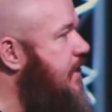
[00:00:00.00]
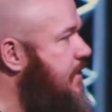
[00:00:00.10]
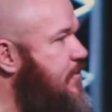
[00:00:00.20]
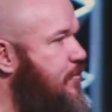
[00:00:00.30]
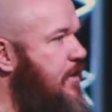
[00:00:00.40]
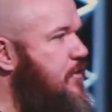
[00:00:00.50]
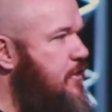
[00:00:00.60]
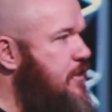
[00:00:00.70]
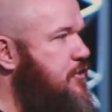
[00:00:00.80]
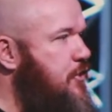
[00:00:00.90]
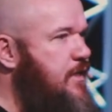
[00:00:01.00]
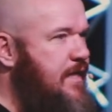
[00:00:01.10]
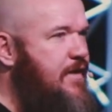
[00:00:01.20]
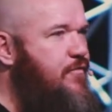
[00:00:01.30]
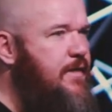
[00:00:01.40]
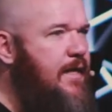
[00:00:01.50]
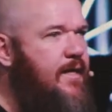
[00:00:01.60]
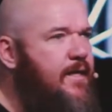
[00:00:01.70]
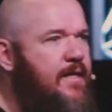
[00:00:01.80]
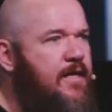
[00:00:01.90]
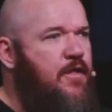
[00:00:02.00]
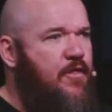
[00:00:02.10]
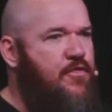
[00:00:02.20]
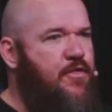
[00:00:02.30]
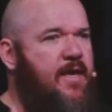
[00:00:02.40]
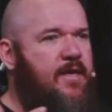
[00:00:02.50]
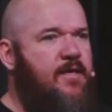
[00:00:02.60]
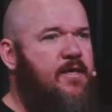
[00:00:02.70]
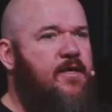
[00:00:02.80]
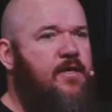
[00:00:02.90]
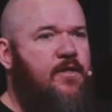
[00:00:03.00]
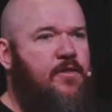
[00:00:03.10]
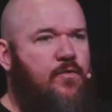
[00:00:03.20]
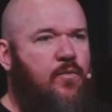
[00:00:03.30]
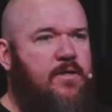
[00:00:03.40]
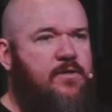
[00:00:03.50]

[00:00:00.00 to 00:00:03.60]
take their friend on a journey? And every day, they, the